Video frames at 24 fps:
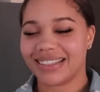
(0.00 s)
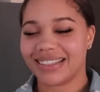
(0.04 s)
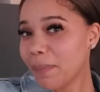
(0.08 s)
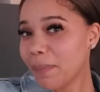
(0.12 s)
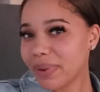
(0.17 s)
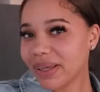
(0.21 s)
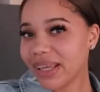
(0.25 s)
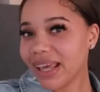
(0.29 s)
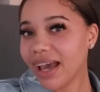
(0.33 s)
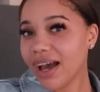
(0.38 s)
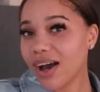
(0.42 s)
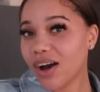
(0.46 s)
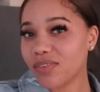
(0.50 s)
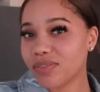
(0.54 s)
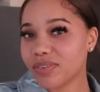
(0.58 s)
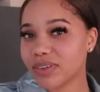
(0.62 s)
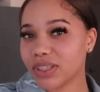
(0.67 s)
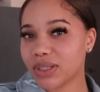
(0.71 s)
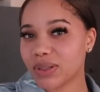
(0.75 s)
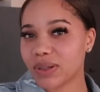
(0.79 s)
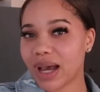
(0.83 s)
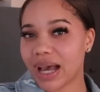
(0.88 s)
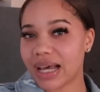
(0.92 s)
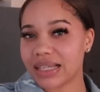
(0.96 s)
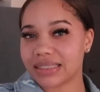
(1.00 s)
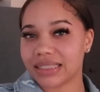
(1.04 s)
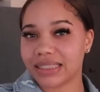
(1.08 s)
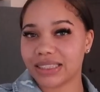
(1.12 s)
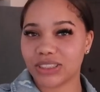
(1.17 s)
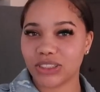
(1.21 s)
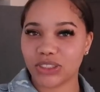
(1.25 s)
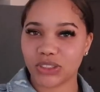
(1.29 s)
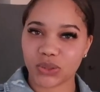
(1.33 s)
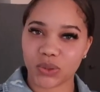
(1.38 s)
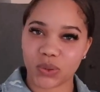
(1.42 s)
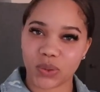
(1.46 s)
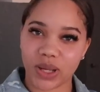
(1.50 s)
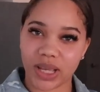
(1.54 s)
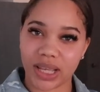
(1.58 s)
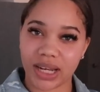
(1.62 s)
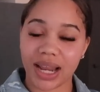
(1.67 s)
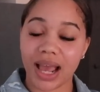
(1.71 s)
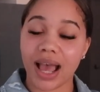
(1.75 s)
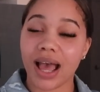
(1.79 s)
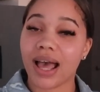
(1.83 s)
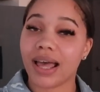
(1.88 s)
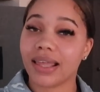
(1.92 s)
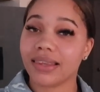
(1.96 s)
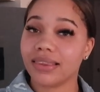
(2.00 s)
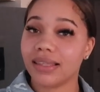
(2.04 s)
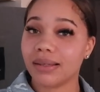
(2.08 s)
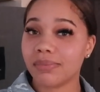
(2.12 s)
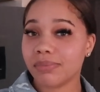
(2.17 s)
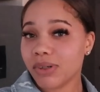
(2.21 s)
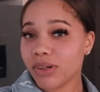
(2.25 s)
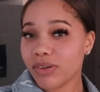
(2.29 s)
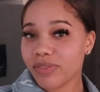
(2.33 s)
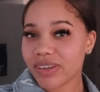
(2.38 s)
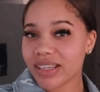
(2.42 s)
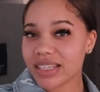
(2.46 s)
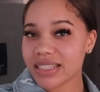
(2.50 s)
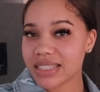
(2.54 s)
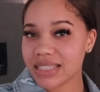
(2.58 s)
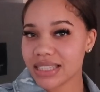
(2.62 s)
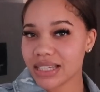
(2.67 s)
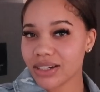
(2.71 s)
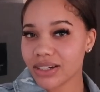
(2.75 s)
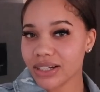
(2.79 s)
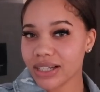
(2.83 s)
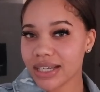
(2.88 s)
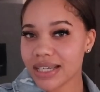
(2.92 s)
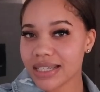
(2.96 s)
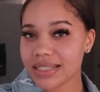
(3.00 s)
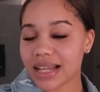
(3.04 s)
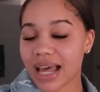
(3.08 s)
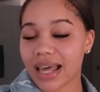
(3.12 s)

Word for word: But yeah, hopefully you guys enjoyed the moving series.